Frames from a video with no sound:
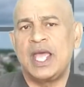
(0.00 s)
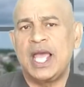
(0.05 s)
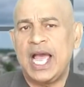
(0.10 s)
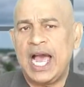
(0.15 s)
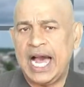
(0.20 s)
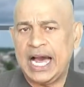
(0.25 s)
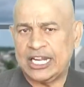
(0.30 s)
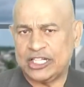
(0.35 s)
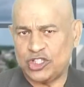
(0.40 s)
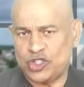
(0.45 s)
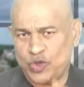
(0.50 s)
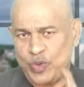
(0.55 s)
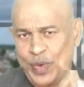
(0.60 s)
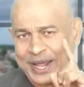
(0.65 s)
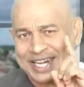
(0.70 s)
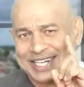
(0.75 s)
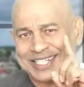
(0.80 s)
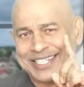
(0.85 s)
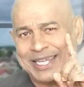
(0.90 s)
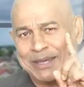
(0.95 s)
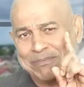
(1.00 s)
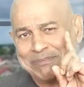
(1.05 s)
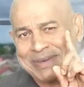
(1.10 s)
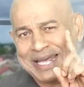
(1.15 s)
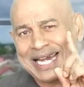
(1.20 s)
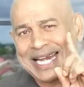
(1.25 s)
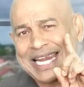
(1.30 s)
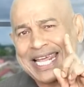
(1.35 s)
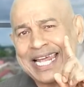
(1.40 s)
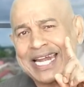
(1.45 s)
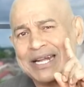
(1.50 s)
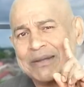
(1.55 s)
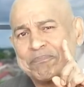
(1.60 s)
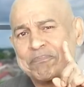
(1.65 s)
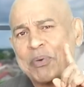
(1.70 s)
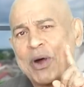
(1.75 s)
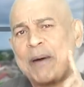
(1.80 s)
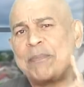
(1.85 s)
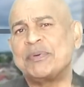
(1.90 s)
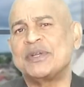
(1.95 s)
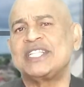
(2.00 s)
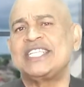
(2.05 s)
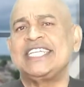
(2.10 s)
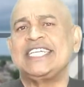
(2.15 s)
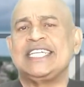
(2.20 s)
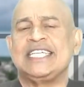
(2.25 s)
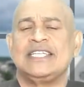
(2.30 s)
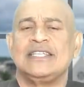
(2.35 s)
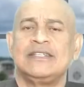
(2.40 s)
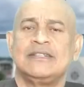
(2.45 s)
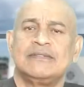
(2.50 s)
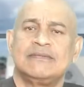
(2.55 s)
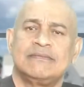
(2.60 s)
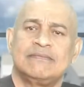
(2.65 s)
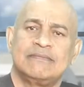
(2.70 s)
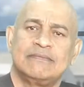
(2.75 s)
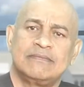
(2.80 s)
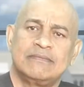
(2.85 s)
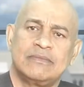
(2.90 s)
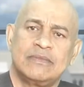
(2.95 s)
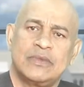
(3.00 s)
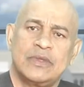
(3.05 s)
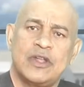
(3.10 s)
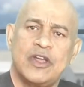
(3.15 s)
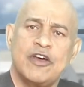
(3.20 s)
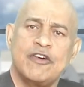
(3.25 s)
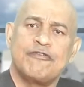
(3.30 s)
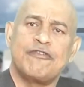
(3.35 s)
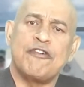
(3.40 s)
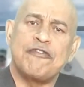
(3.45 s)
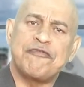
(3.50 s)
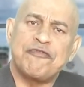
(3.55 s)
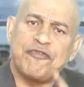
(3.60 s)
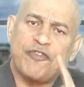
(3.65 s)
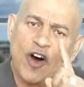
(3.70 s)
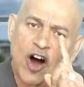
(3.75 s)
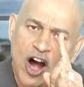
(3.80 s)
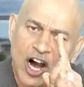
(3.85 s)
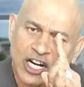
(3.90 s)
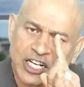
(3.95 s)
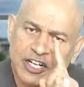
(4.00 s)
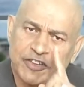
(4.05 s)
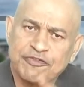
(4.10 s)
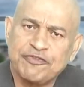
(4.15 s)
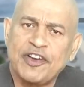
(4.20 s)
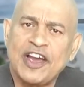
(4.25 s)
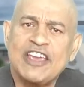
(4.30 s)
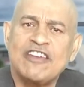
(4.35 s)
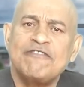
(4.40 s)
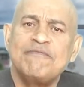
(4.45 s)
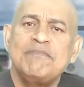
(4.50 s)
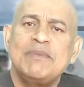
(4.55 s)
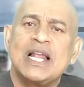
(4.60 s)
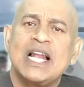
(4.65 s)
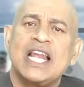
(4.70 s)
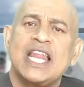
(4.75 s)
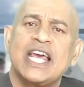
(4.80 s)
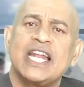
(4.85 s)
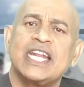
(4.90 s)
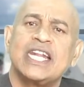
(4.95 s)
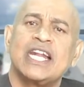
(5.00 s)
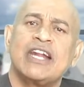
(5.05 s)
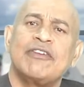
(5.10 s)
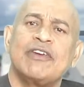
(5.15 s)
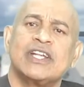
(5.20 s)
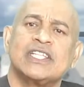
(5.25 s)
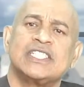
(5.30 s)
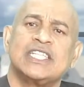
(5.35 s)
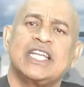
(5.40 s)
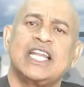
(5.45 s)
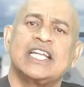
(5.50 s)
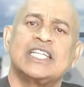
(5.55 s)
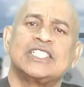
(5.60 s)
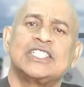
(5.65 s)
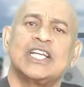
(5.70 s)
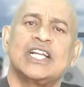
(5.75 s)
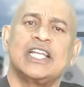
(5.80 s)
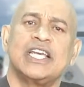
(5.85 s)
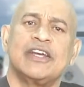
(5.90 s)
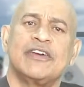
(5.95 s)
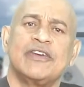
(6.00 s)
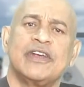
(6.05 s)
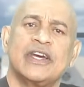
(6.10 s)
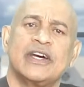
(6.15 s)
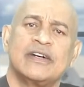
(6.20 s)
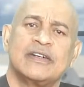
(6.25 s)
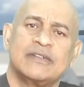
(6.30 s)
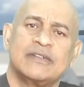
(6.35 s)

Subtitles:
a 20 million property for 45 million in a residential area.